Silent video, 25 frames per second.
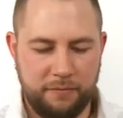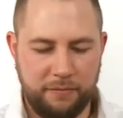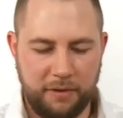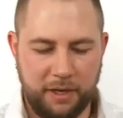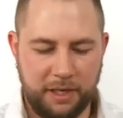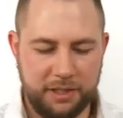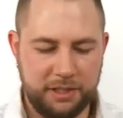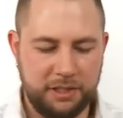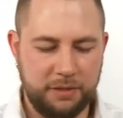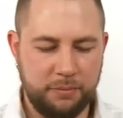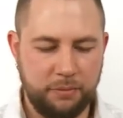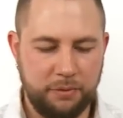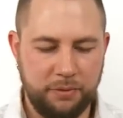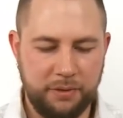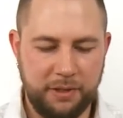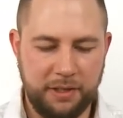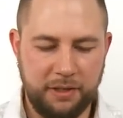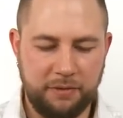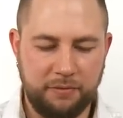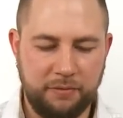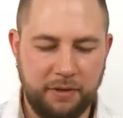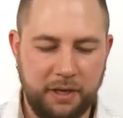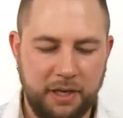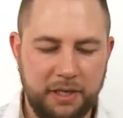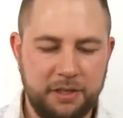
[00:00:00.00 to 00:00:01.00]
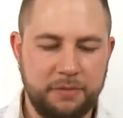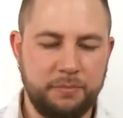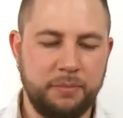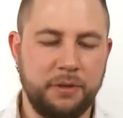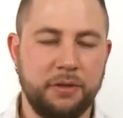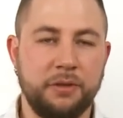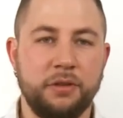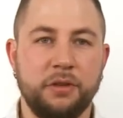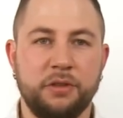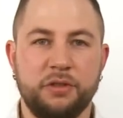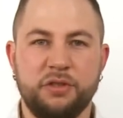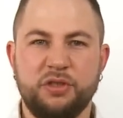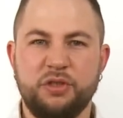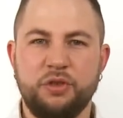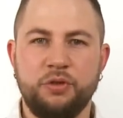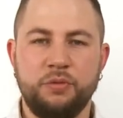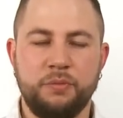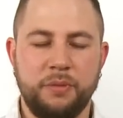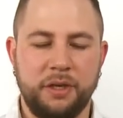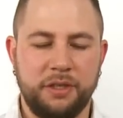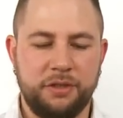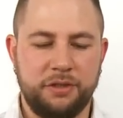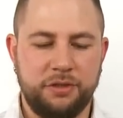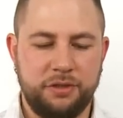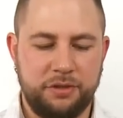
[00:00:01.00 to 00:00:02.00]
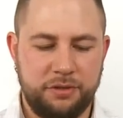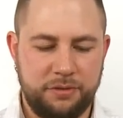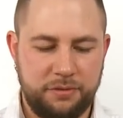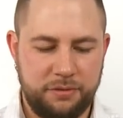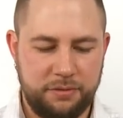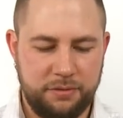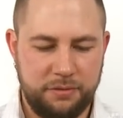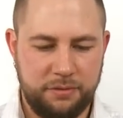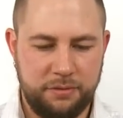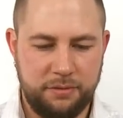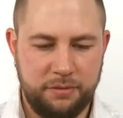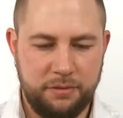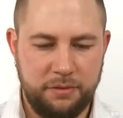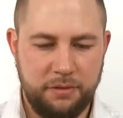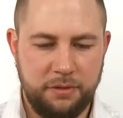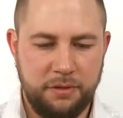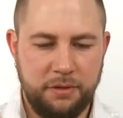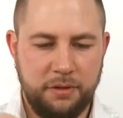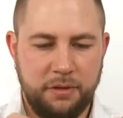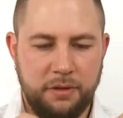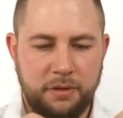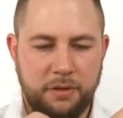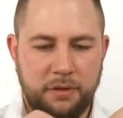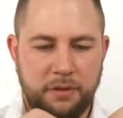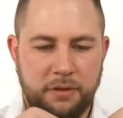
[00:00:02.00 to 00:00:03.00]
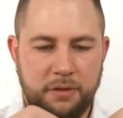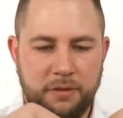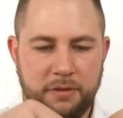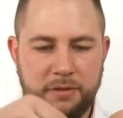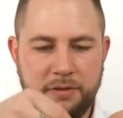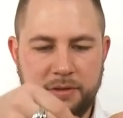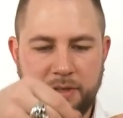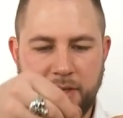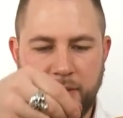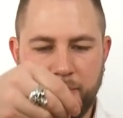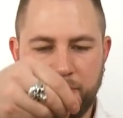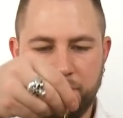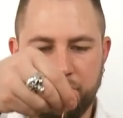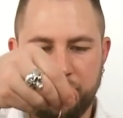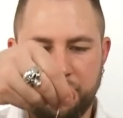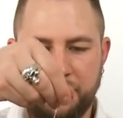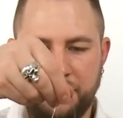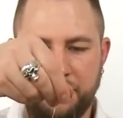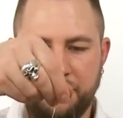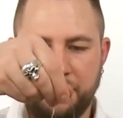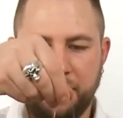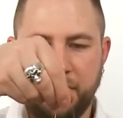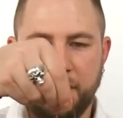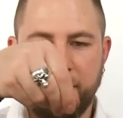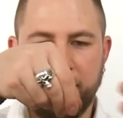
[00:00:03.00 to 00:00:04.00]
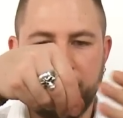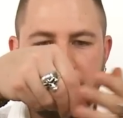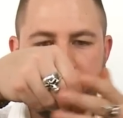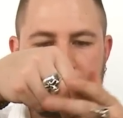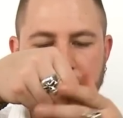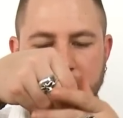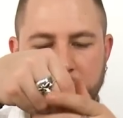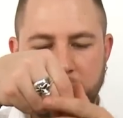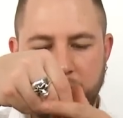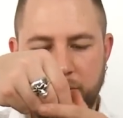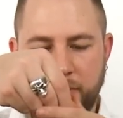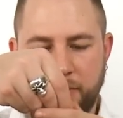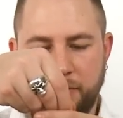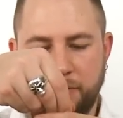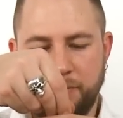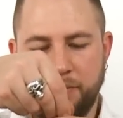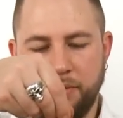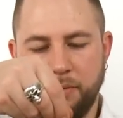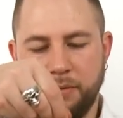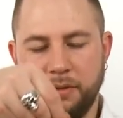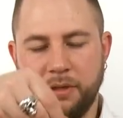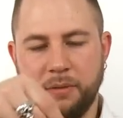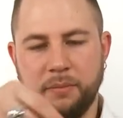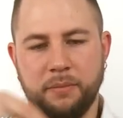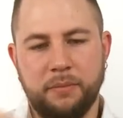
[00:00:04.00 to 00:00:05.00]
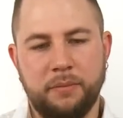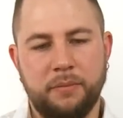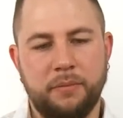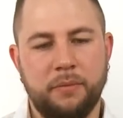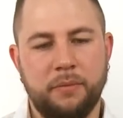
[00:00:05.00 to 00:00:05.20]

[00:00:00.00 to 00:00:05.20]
Flashabou in these flies, but not too much. Same procedure again, fold them